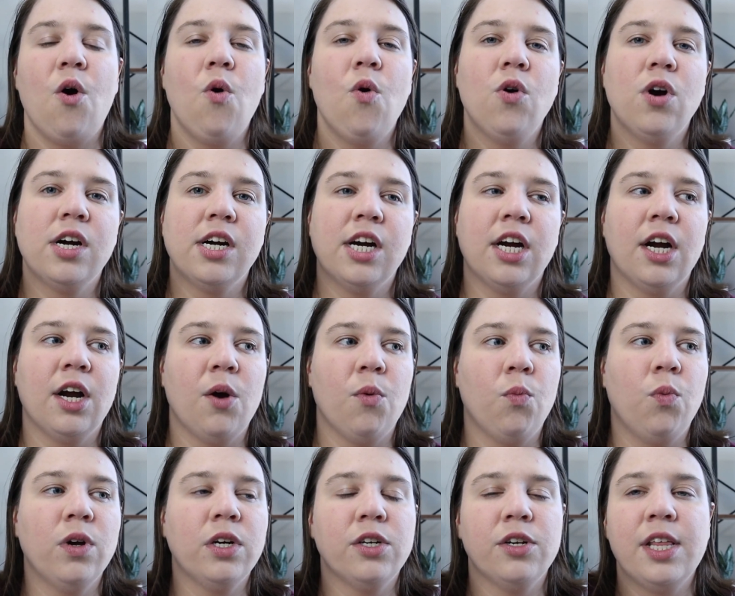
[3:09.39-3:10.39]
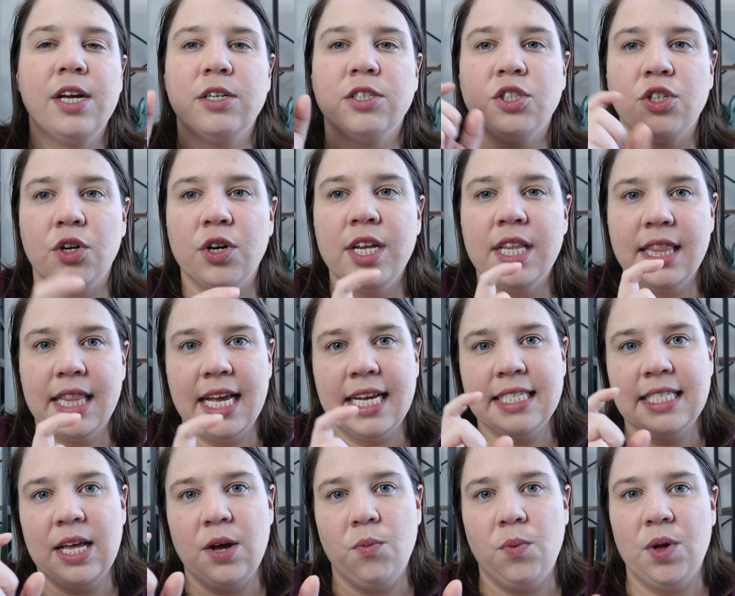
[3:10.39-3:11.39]
Or were there certain
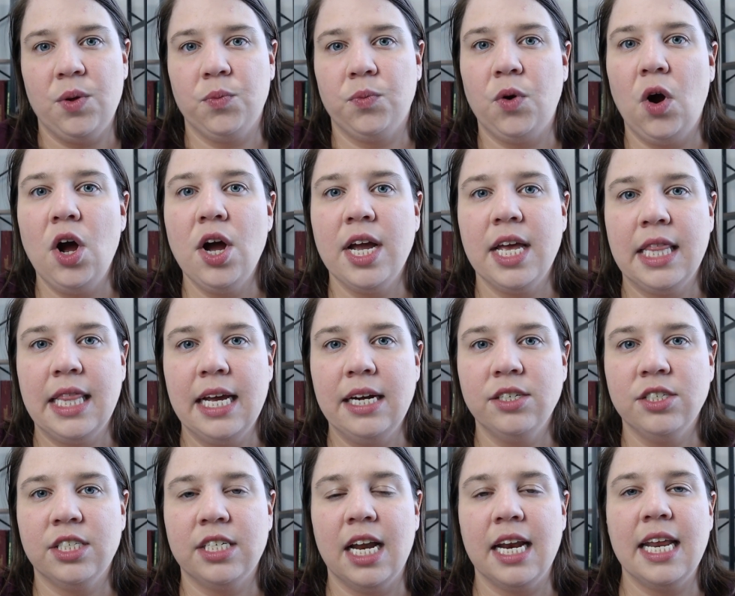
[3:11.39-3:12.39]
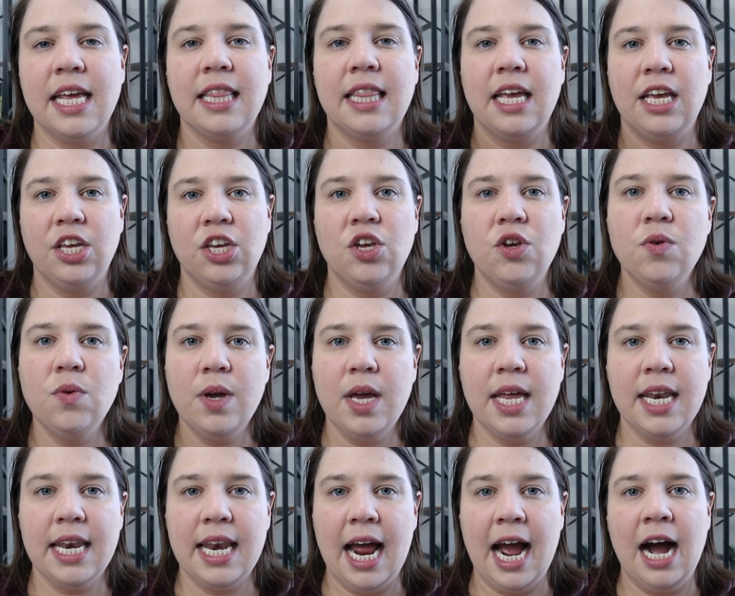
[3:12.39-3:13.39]
things that went wrong in their study that you
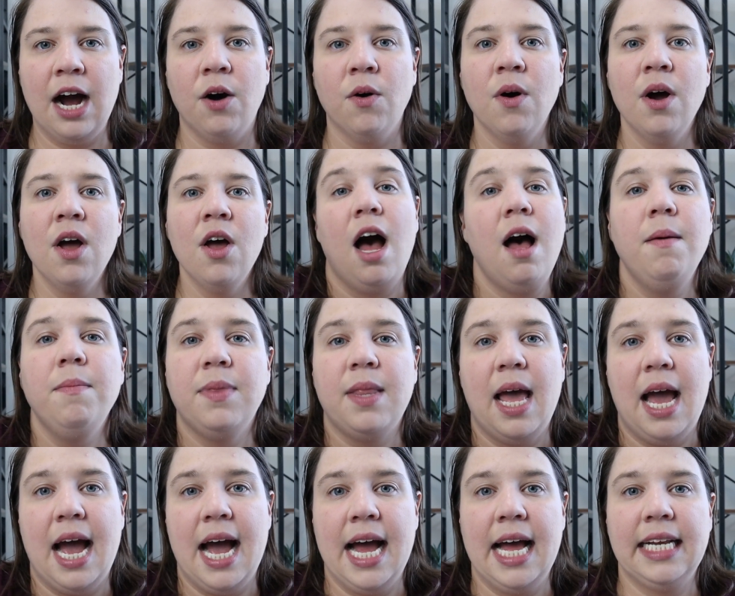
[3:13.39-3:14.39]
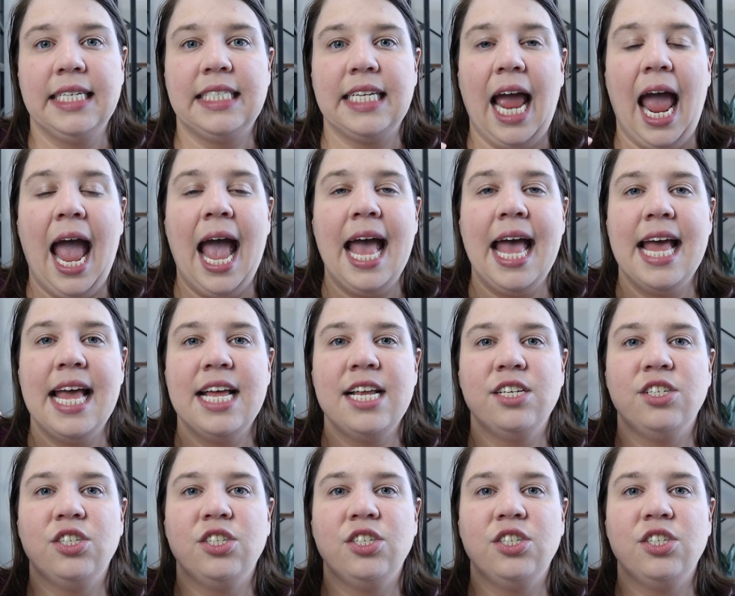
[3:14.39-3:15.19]
can now come at and,